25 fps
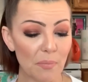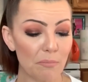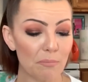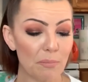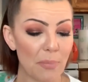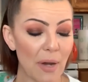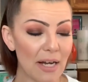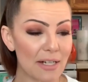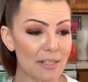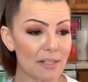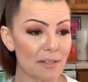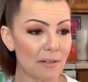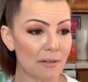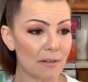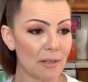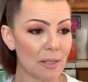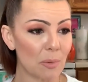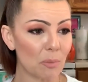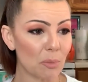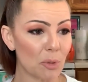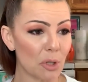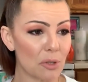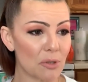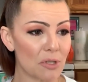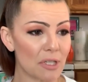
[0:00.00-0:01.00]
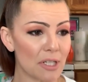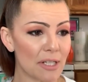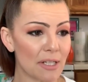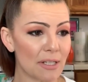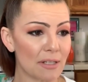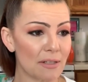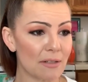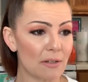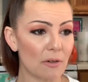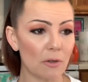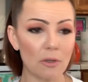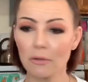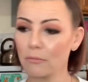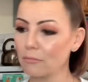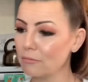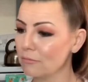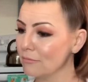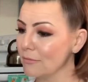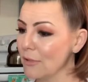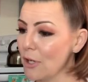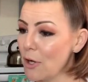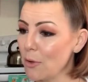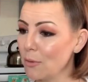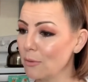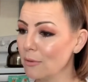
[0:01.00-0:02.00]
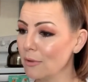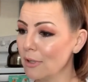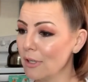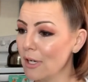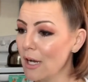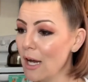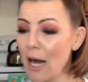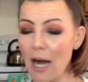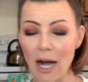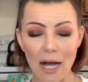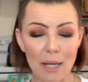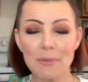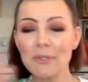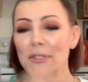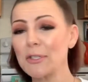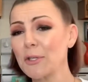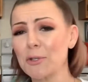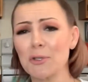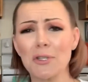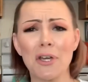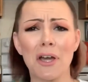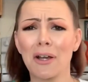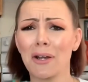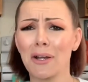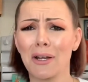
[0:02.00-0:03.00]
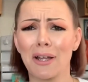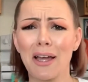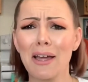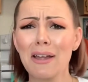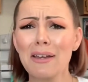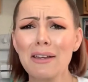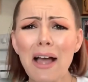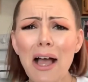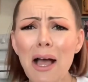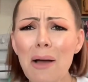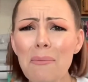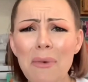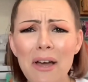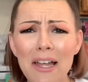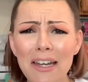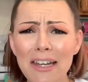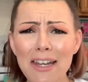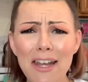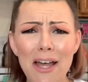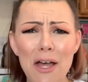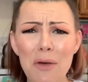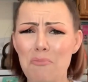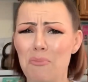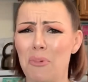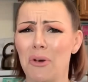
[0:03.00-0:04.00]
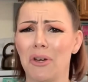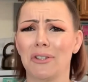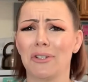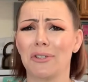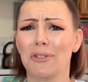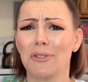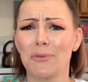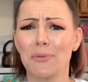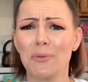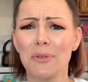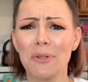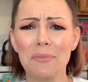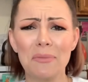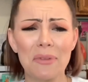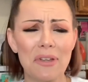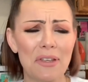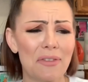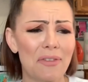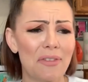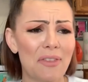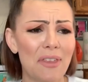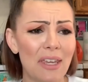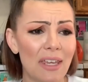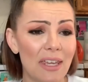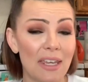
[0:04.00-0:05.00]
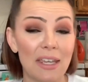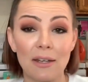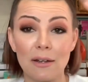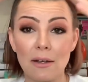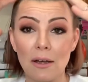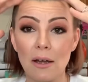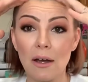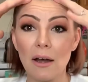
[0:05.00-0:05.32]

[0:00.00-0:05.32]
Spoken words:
Back to the clean protein, or no, I'm still talking. I'm on nut butters. What am I thinking?